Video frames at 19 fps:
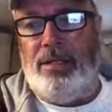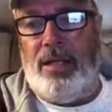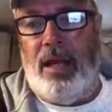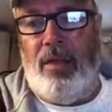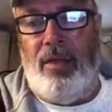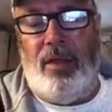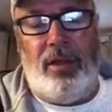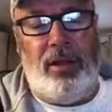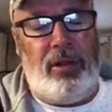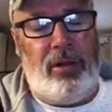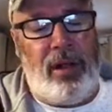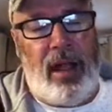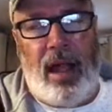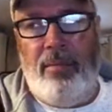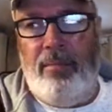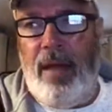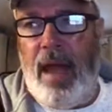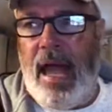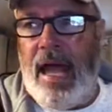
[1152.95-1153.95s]
The little guy
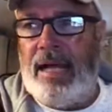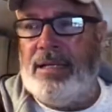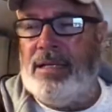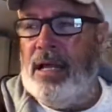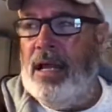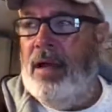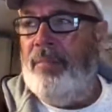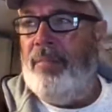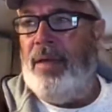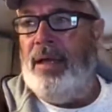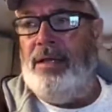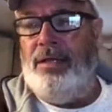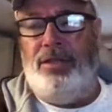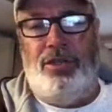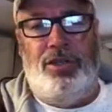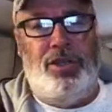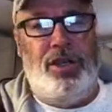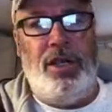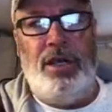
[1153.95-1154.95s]
Max is
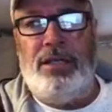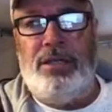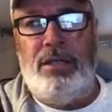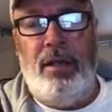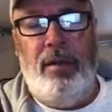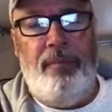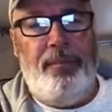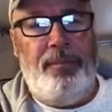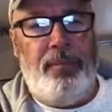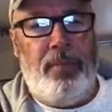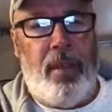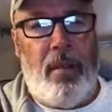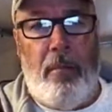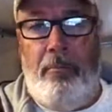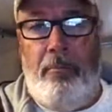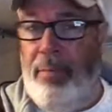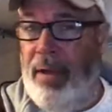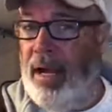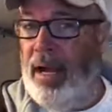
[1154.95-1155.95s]
just
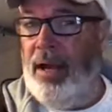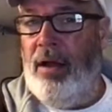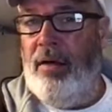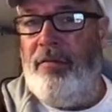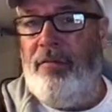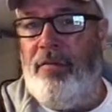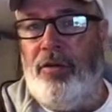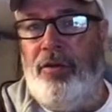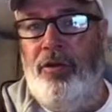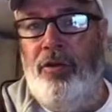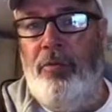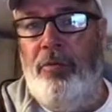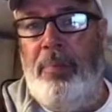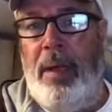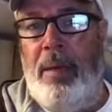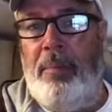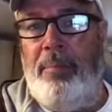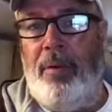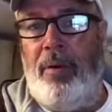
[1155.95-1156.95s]
big enough for two
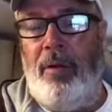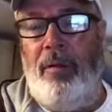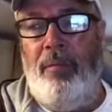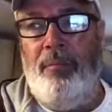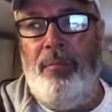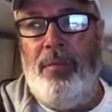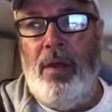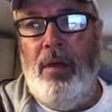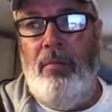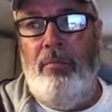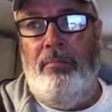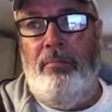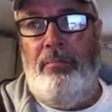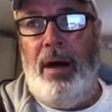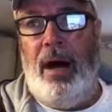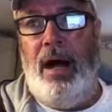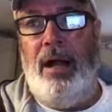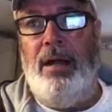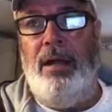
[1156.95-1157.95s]
people,
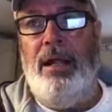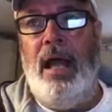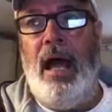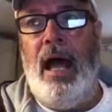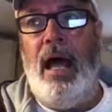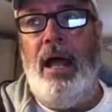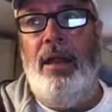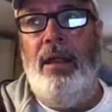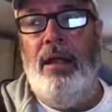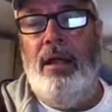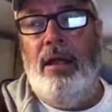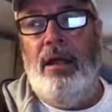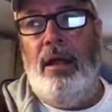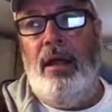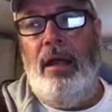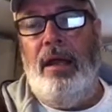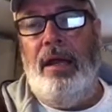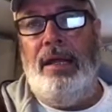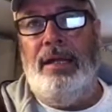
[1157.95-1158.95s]
but yet
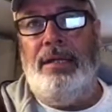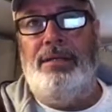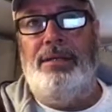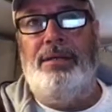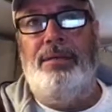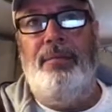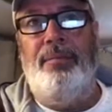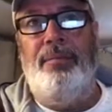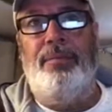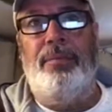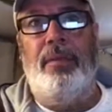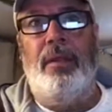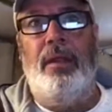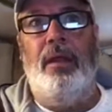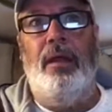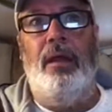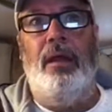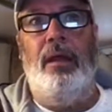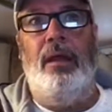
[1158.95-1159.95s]
it's
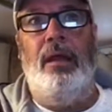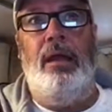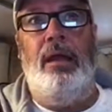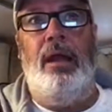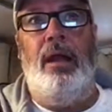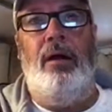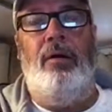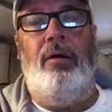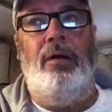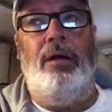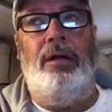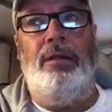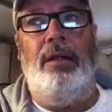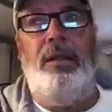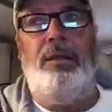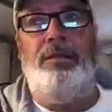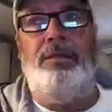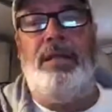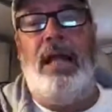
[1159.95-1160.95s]

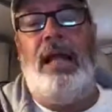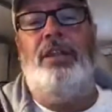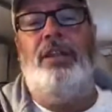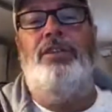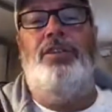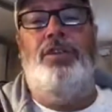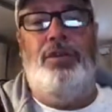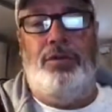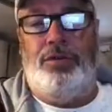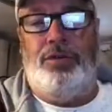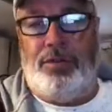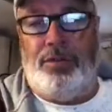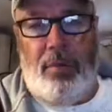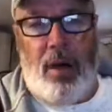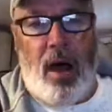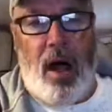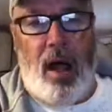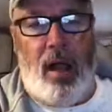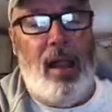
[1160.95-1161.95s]
it's not too
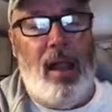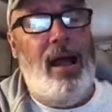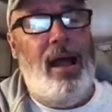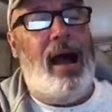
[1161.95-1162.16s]
small.